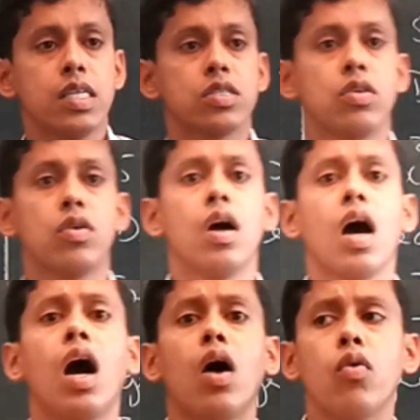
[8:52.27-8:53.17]
So,
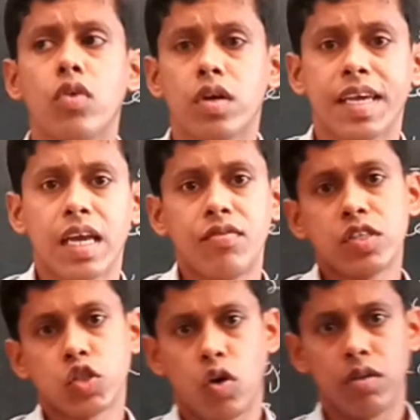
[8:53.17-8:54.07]
how can we
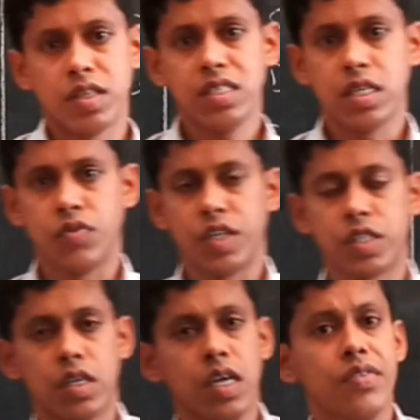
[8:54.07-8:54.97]
solve this equation?